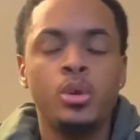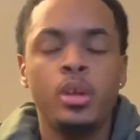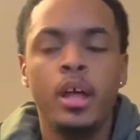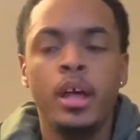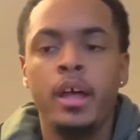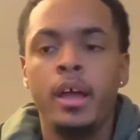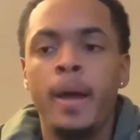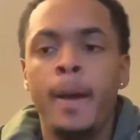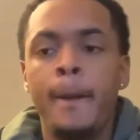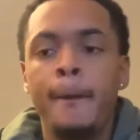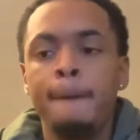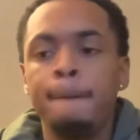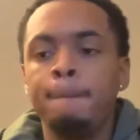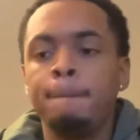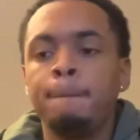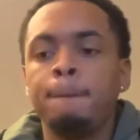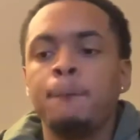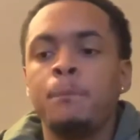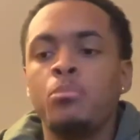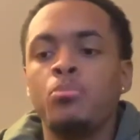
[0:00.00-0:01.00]
Like,
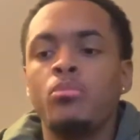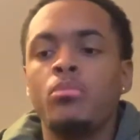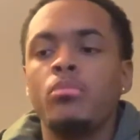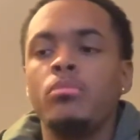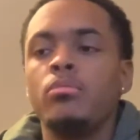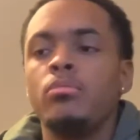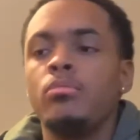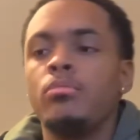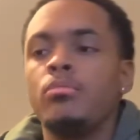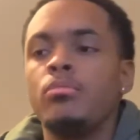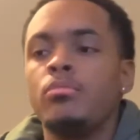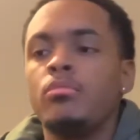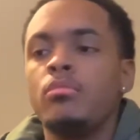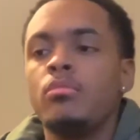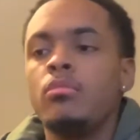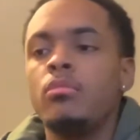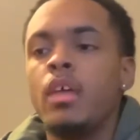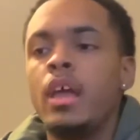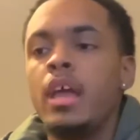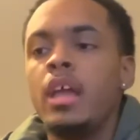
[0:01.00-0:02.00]

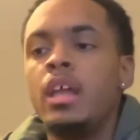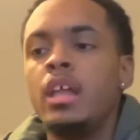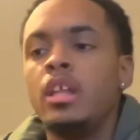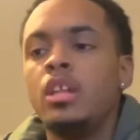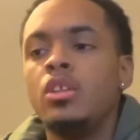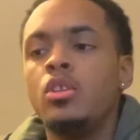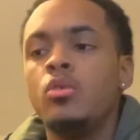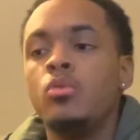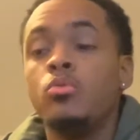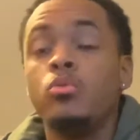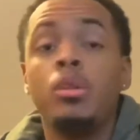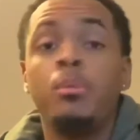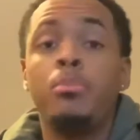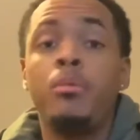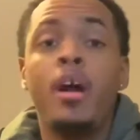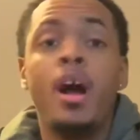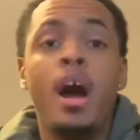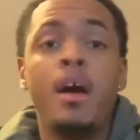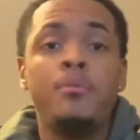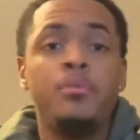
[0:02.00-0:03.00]

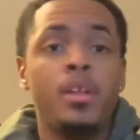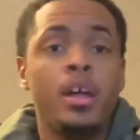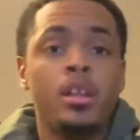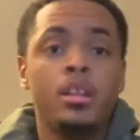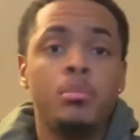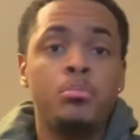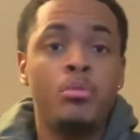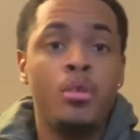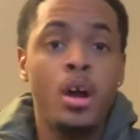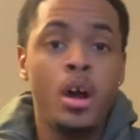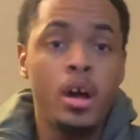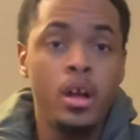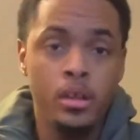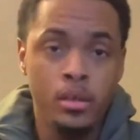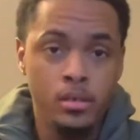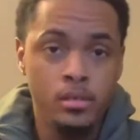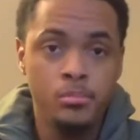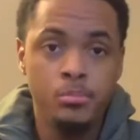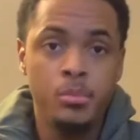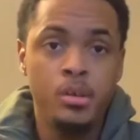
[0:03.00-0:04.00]
LeBron, I feel like LeBron,
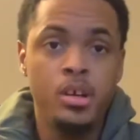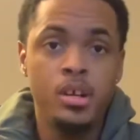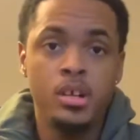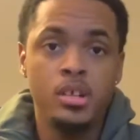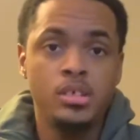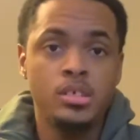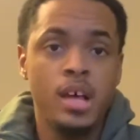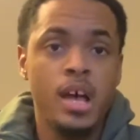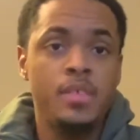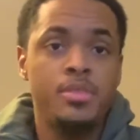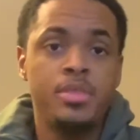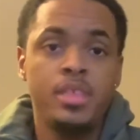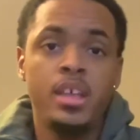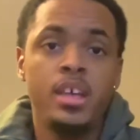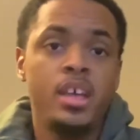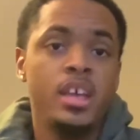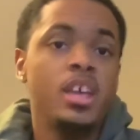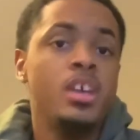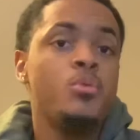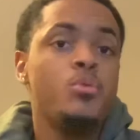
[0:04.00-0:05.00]
because I
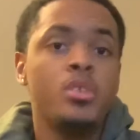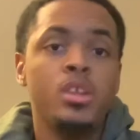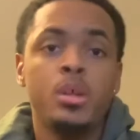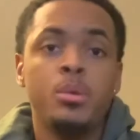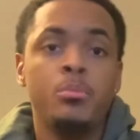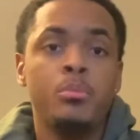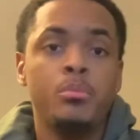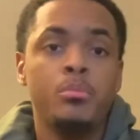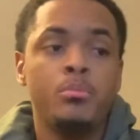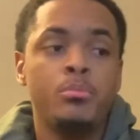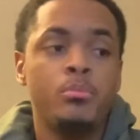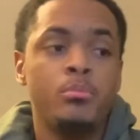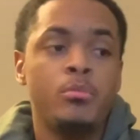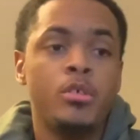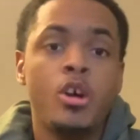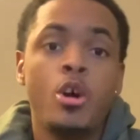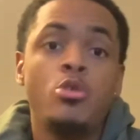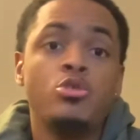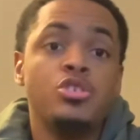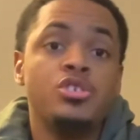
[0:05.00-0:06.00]
think he really
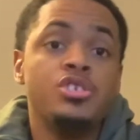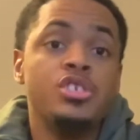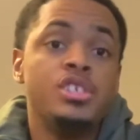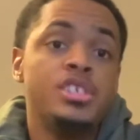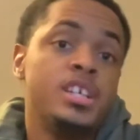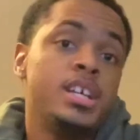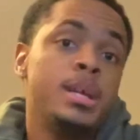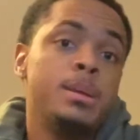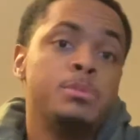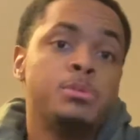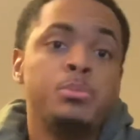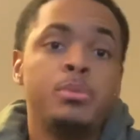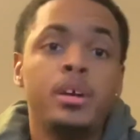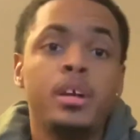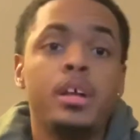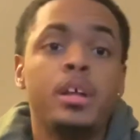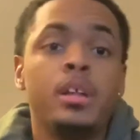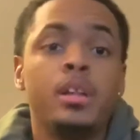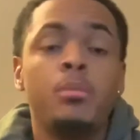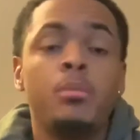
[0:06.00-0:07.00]
coaches the teams,
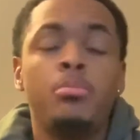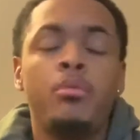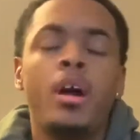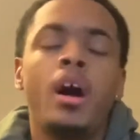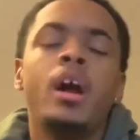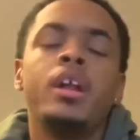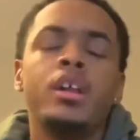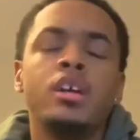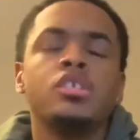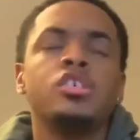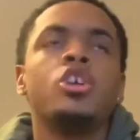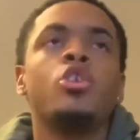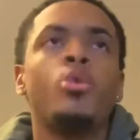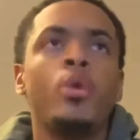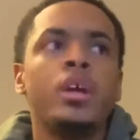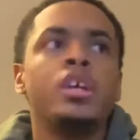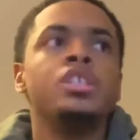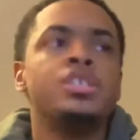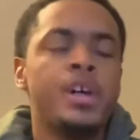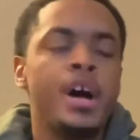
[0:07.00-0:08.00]
but LeBron does a
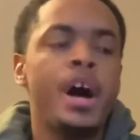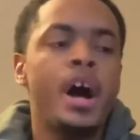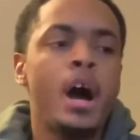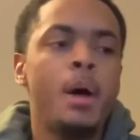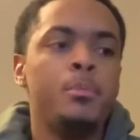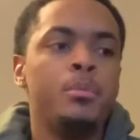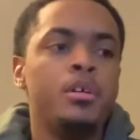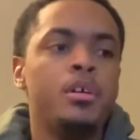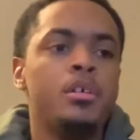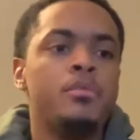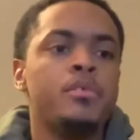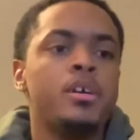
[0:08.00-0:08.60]
great job of